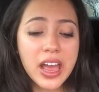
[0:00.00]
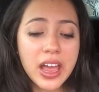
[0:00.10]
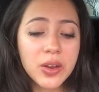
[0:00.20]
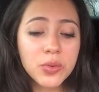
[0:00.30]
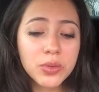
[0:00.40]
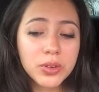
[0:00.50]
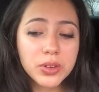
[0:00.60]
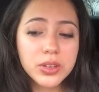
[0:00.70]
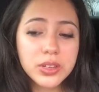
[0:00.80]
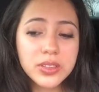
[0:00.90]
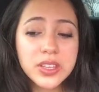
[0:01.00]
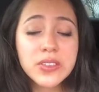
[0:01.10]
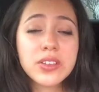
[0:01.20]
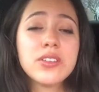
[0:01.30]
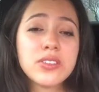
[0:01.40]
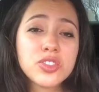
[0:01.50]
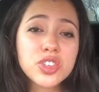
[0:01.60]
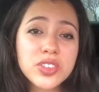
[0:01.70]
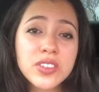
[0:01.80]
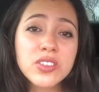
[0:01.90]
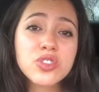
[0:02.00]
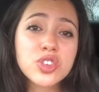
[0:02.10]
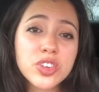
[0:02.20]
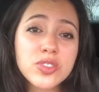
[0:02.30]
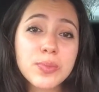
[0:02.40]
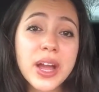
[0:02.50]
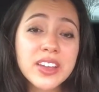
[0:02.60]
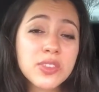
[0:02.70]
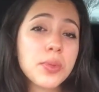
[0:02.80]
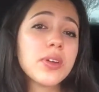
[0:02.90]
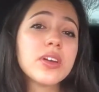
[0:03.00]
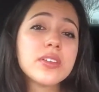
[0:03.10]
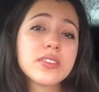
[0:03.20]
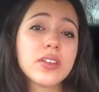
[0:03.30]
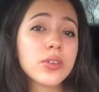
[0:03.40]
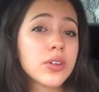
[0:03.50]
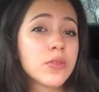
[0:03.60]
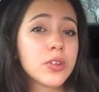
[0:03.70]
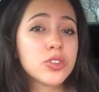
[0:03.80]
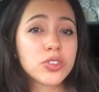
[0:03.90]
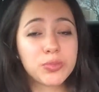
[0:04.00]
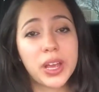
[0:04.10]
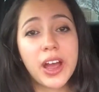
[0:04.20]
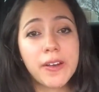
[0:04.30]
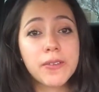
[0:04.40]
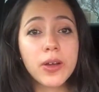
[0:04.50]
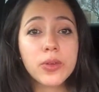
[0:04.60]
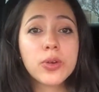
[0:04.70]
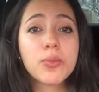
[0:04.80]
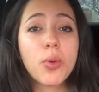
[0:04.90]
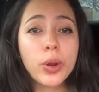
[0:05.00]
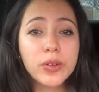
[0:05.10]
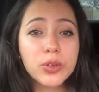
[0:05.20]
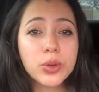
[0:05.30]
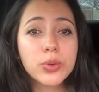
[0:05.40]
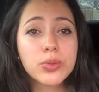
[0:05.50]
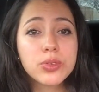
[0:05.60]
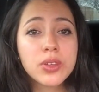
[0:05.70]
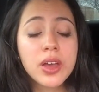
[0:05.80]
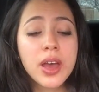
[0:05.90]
And this is just my experience. Other individuals may have other point of views,